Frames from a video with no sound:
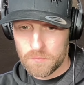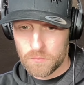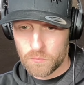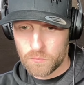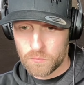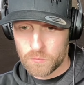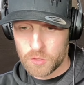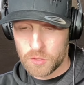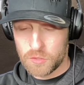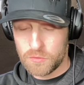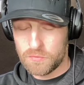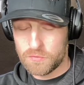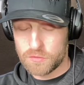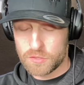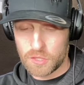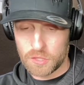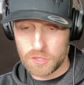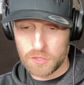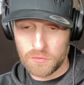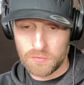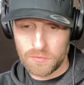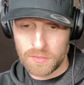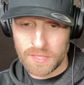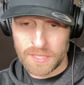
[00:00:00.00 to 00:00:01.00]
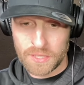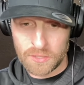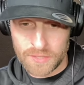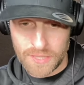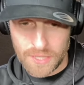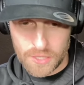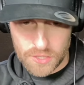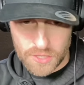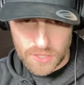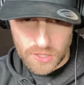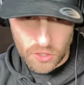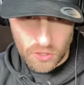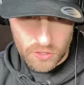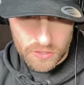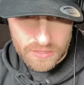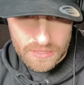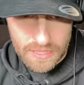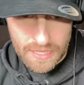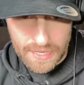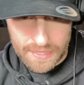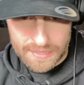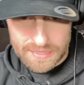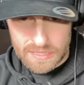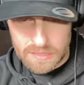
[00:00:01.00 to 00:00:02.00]
you'd think it would actually cost
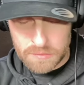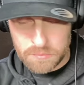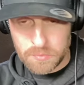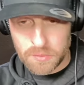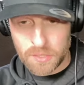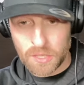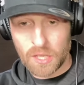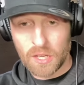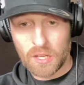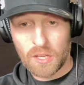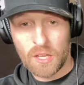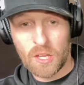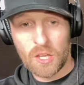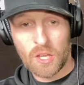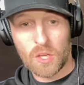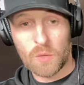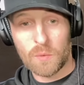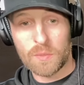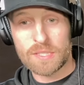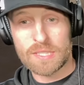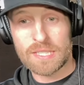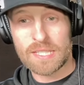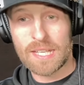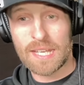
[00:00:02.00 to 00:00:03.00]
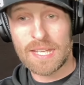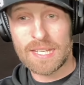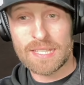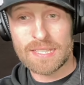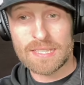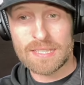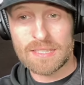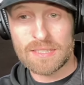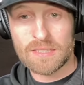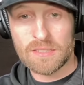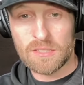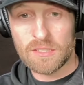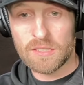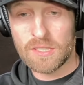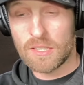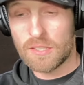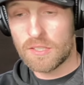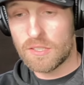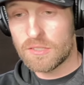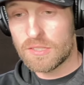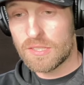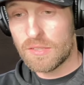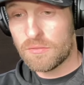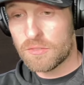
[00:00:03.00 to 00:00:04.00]
less, but once again, you don't know
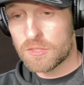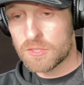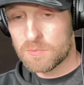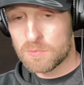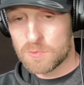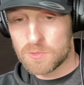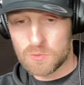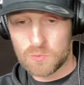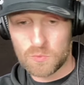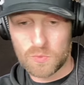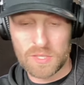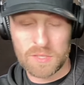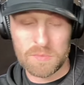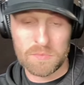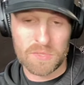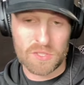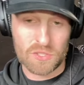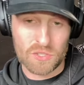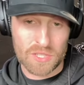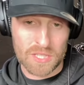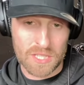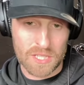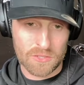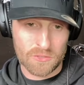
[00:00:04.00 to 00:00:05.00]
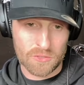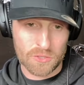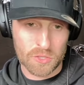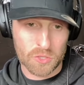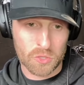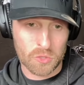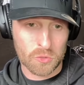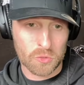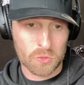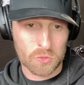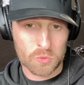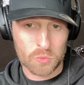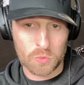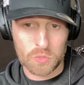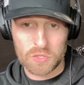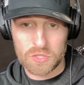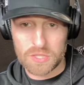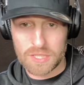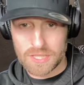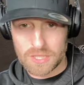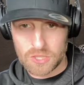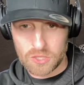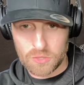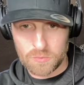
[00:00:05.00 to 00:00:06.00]
the difference between materials, what
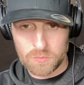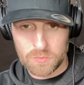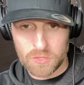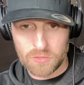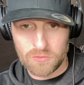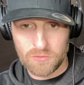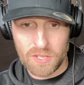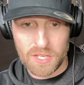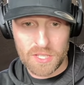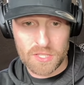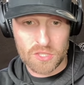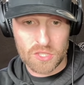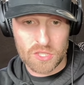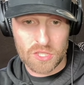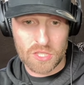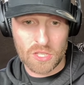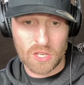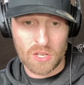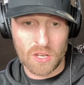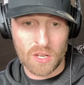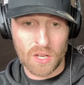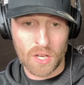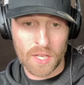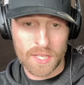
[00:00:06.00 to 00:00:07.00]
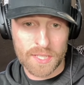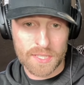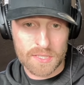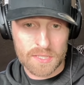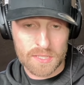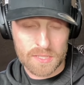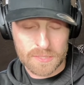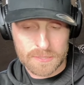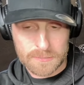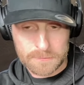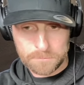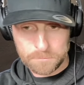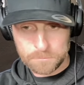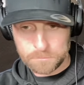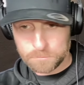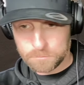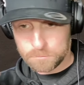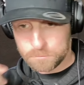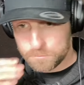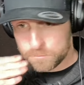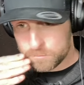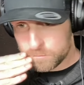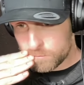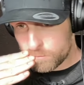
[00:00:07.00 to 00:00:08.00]
systems are inside.
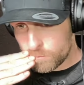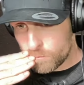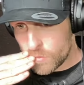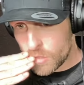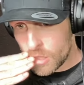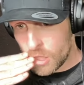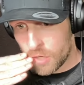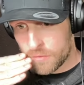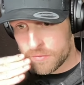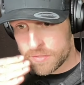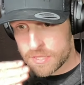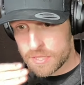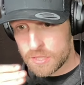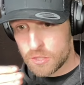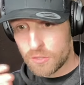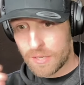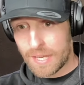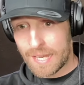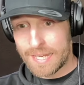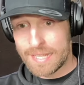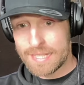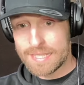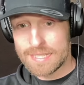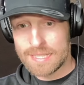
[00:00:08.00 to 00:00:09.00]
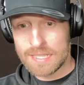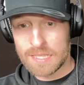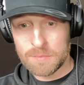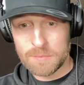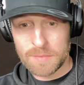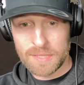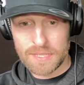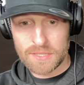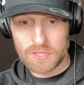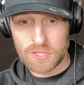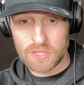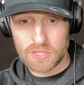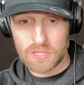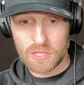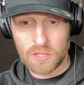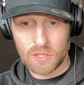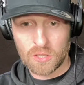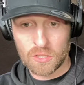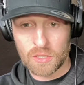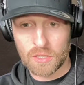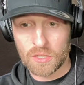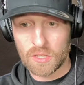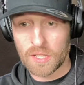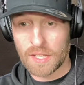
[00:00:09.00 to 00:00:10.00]
Obviously, you've got 18 meters
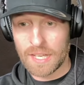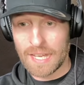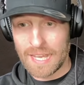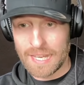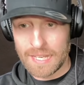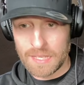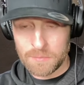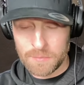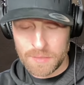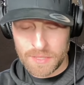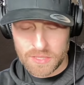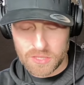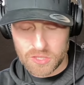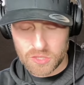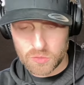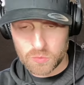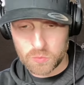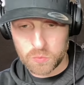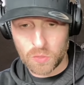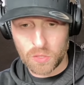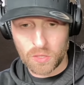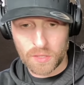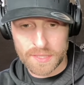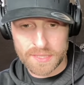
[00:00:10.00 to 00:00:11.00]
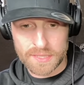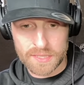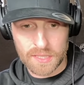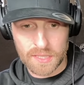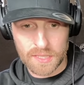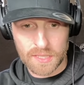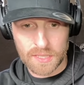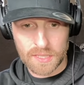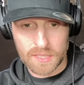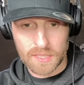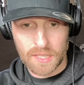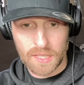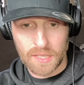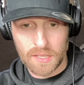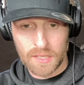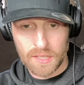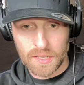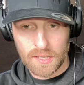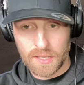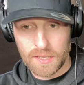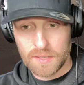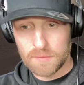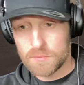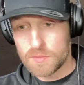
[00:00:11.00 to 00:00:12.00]
longer, 8 meters wider,
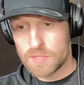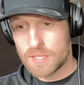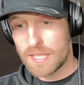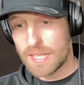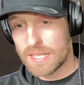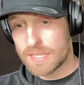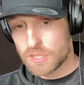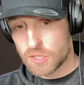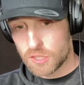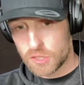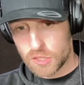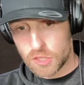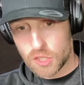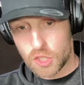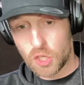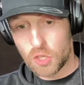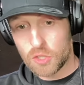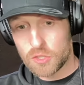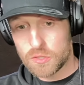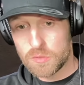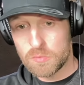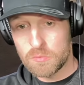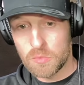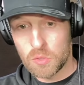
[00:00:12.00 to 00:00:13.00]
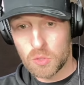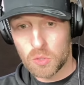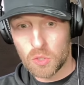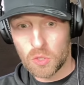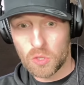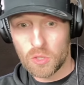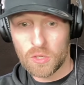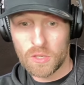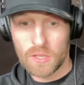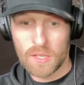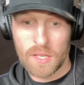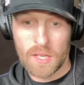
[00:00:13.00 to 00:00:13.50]
so that's going to cost more.